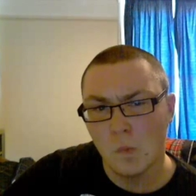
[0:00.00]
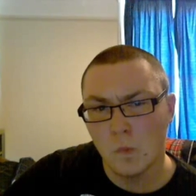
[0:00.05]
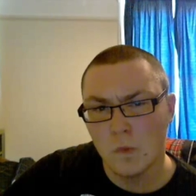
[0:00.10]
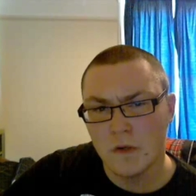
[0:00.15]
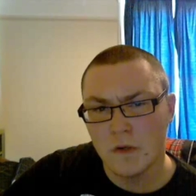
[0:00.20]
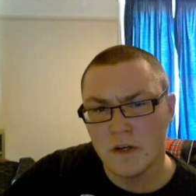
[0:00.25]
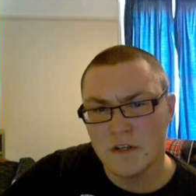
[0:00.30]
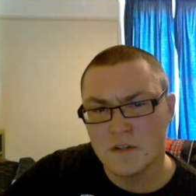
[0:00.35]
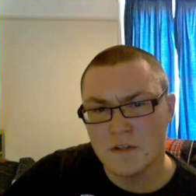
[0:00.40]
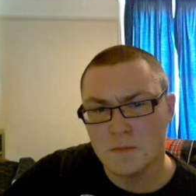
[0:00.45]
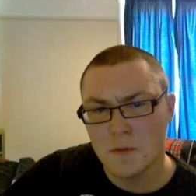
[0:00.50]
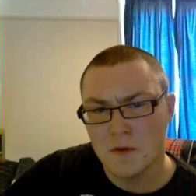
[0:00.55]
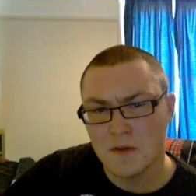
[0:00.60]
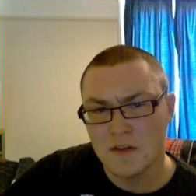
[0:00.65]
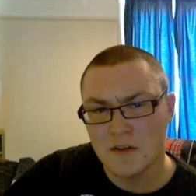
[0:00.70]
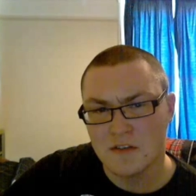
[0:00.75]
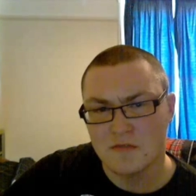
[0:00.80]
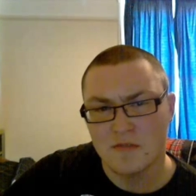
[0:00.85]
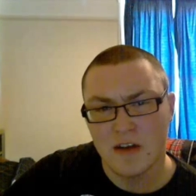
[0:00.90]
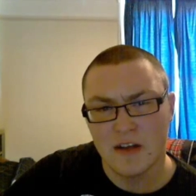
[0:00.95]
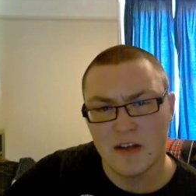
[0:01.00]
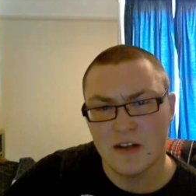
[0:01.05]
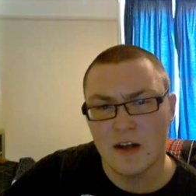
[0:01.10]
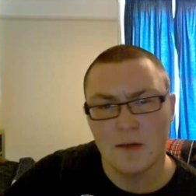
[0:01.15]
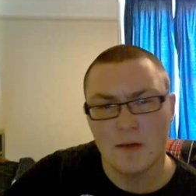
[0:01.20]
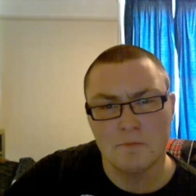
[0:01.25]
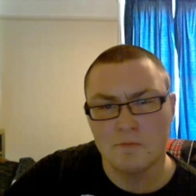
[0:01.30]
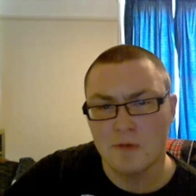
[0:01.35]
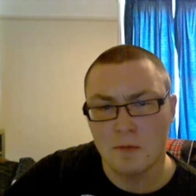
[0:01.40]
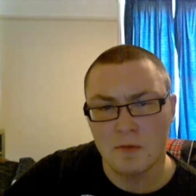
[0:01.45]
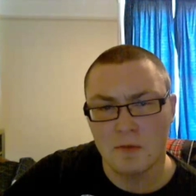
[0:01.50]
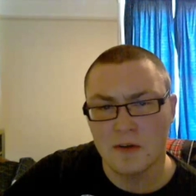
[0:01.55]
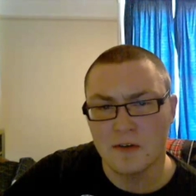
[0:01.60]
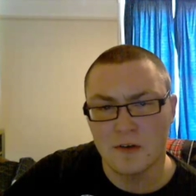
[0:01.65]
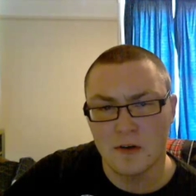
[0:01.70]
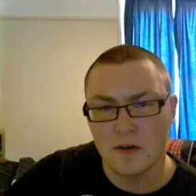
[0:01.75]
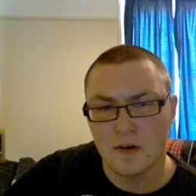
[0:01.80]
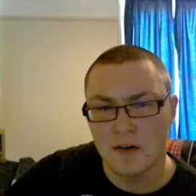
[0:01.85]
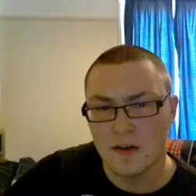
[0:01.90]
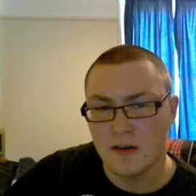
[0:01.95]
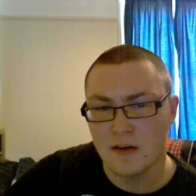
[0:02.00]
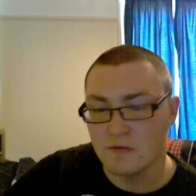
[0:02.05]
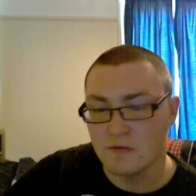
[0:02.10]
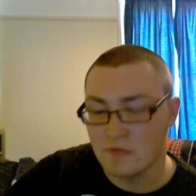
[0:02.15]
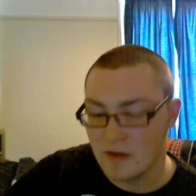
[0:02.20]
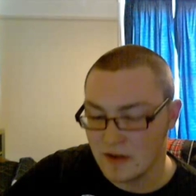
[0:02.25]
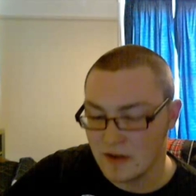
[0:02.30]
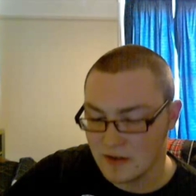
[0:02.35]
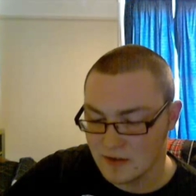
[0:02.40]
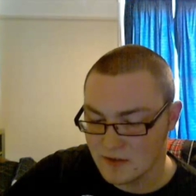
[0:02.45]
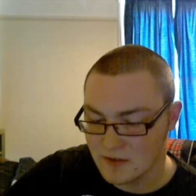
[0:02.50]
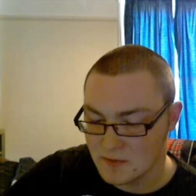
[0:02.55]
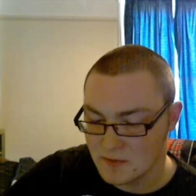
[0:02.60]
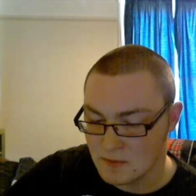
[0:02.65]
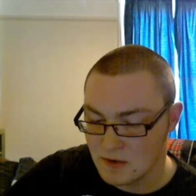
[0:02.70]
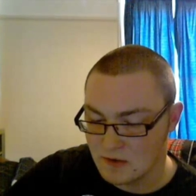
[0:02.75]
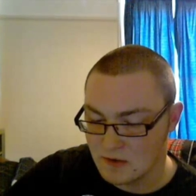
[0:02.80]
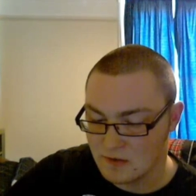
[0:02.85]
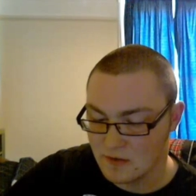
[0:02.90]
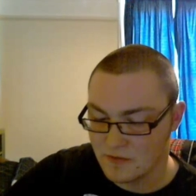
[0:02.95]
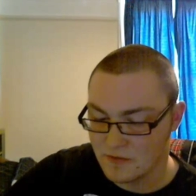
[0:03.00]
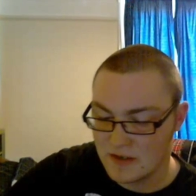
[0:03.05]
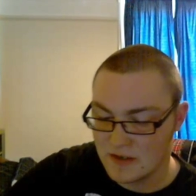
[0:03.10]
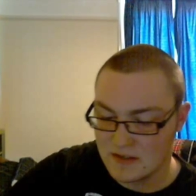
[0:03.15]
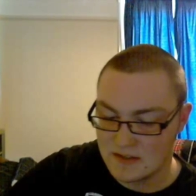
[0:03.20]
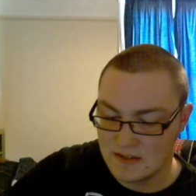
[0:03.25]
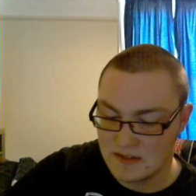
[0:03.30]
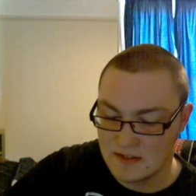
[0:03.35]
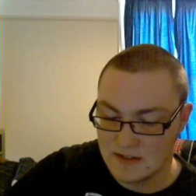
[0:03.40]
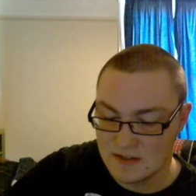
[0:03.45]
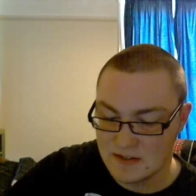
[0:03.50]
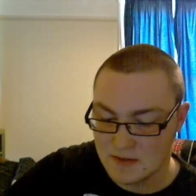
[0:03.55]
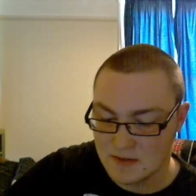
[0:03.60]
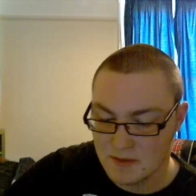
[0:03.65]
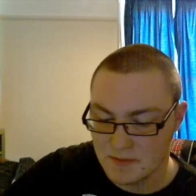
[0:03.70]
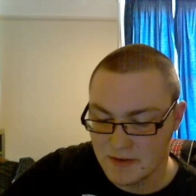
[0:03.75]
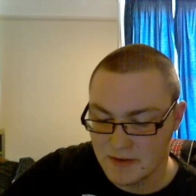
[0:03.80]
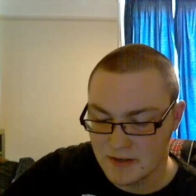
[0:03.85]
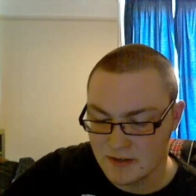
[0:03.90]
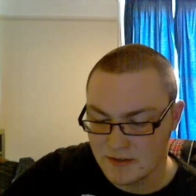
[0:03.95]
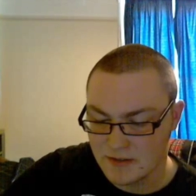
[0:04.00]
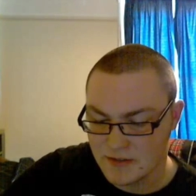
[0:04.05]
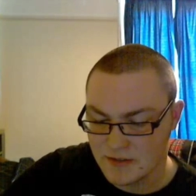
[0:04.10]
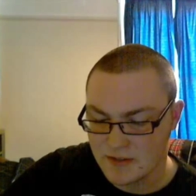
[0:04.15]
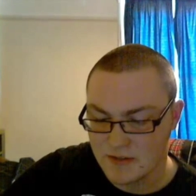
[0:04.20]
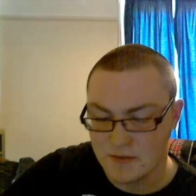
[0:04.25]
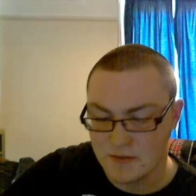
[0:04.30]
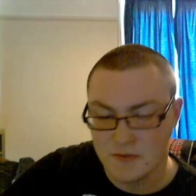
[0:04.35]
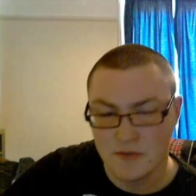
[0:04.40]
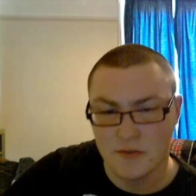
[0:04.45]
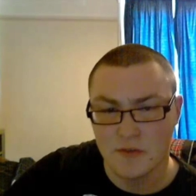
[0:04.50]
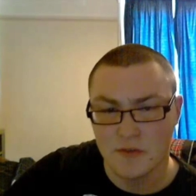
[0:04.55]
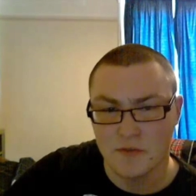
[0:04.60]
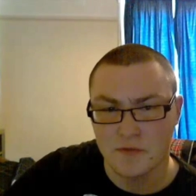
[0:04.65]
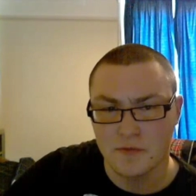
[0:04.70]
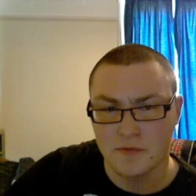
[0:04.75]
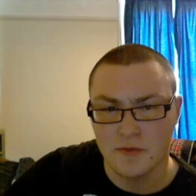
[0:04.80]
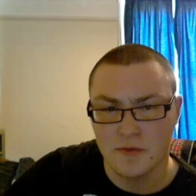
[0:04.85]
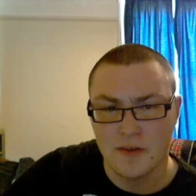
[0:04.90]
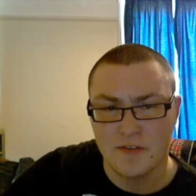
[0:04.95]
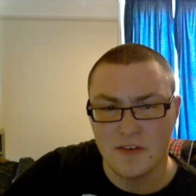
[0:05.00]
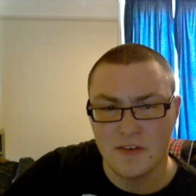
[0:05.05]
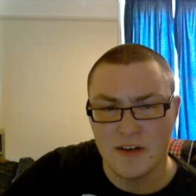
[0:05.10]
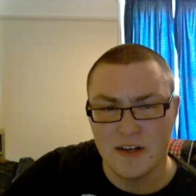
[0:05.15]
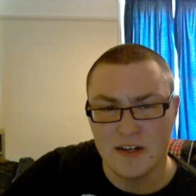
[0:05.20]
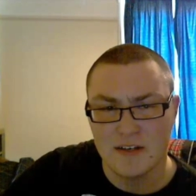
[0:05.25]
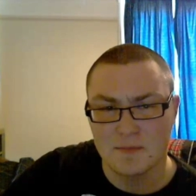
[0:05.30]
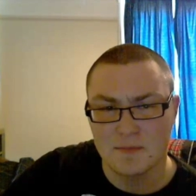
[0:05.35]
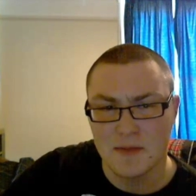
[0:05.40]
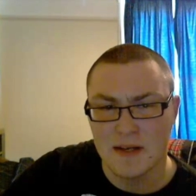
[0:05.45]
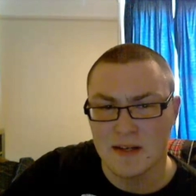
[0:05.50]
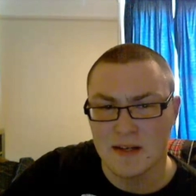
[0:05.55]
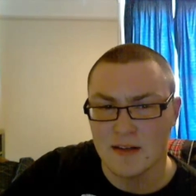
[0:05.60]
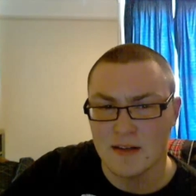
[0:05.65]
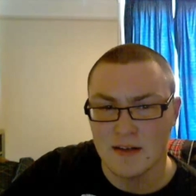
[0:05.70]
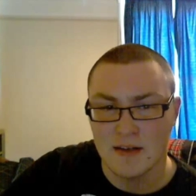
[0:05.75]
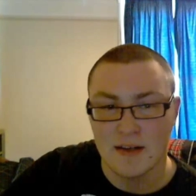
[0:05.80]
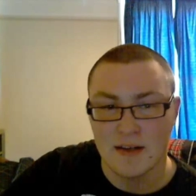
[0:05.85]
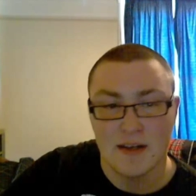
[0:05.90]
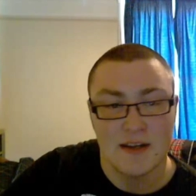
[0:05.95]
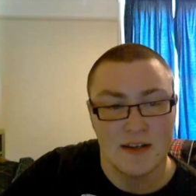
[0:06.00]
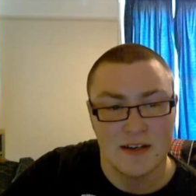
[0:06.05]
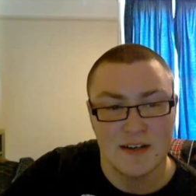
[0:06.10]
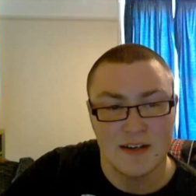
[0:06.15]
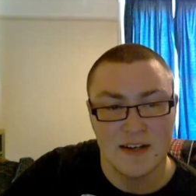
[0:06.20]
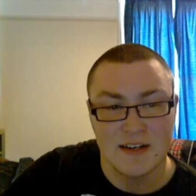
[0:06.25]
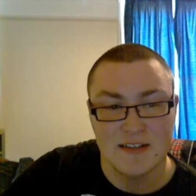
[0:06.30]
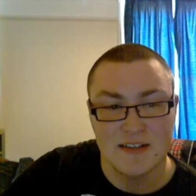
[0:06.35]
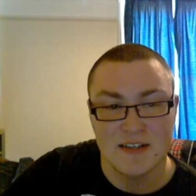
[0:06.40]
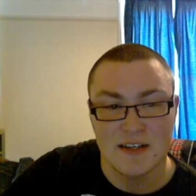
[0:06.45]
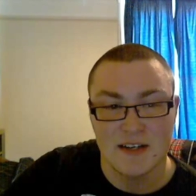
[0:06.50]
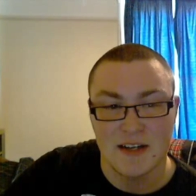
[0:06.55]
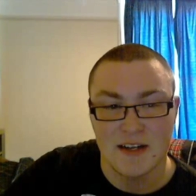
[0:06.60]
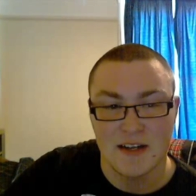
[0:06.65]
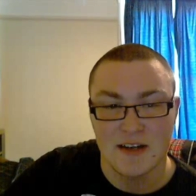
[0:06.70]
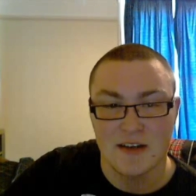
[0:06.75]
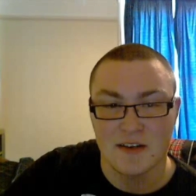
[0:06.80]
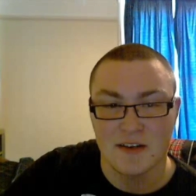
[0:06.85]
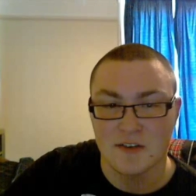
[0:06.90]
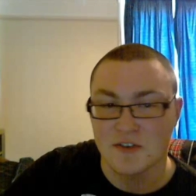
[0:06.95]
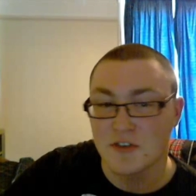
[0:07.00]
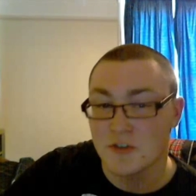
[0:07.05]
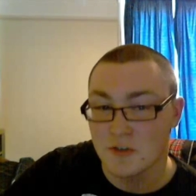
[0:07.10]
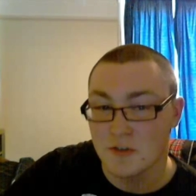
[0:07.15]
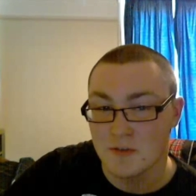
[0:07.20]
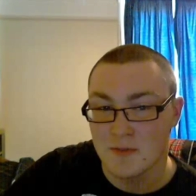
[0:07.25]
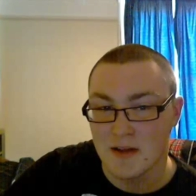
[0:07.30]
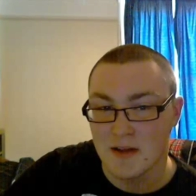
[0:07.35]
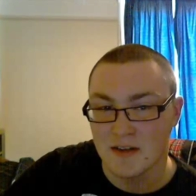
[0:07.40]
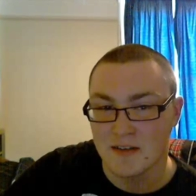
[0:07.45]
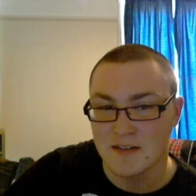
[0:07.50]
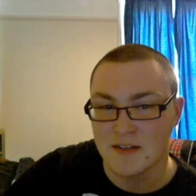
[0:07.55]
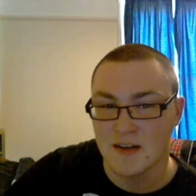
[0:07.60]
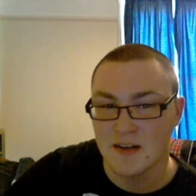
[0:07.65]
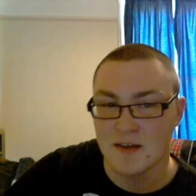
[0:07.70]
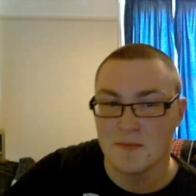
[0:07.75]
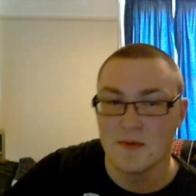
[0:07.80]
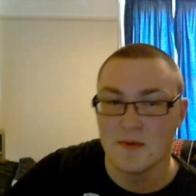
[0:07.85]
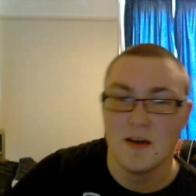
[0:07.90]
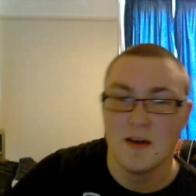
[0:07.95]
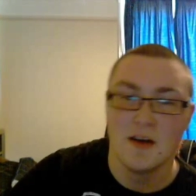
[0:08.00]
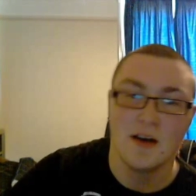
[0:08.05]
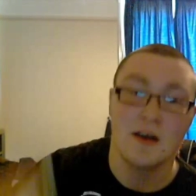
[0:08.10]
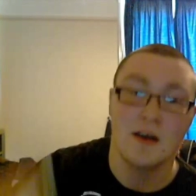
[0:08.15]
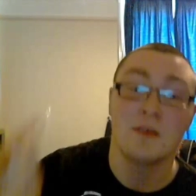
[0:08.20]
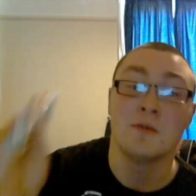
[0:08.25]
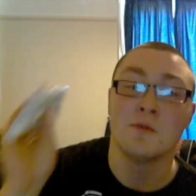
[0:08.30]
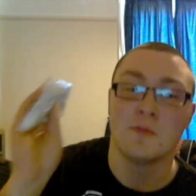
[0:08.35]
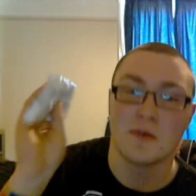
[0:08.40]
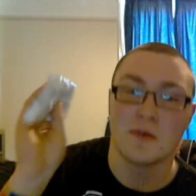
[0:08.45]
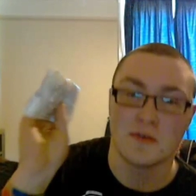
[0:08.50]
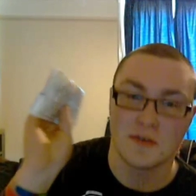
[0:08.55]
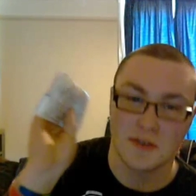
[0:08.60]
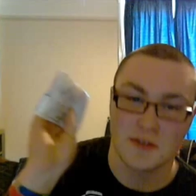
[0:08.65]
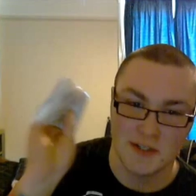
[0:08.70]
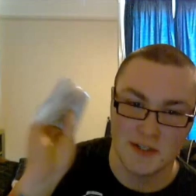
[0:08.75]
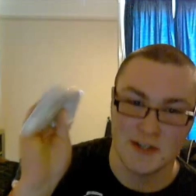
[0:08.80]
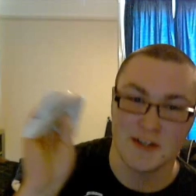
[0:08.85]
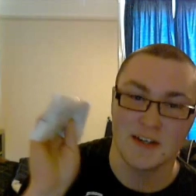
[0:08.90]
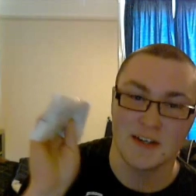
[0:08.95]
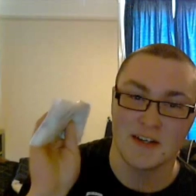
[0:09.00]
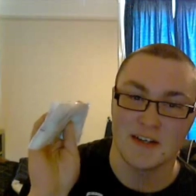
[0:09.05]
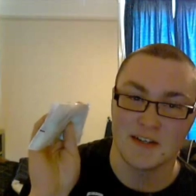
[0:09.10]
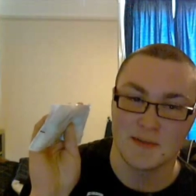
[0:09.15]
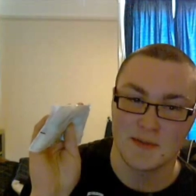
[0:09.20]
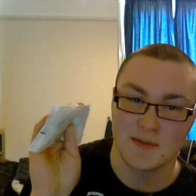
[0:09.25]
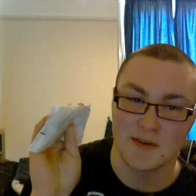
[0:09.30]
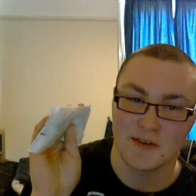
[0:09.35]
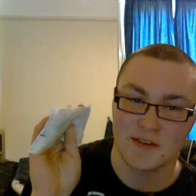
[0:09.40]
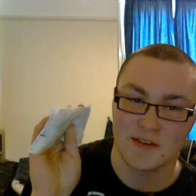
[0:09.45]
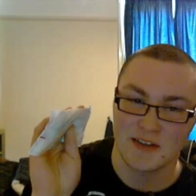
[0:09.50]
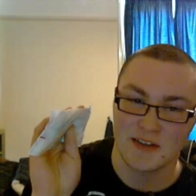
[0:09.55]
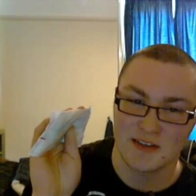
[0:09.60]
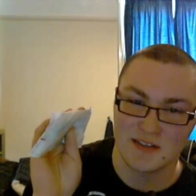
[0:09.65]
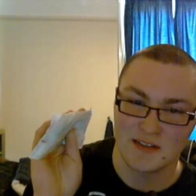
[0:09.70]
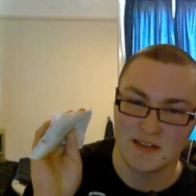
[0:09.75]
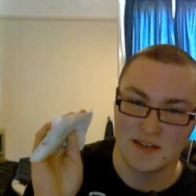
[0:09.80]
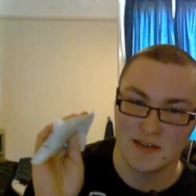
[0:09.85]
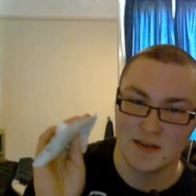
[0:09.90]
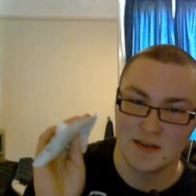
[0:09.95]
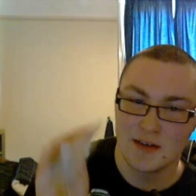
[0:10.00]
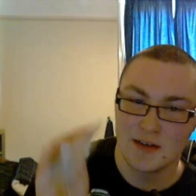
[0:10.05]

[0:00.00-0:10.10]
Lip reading: Would I smoke this regularly? I'm probably not a regular smoker of this. This is something just sort of, if I need a big nicotine hit in a short amount of time, I'll almost certainly smoke this.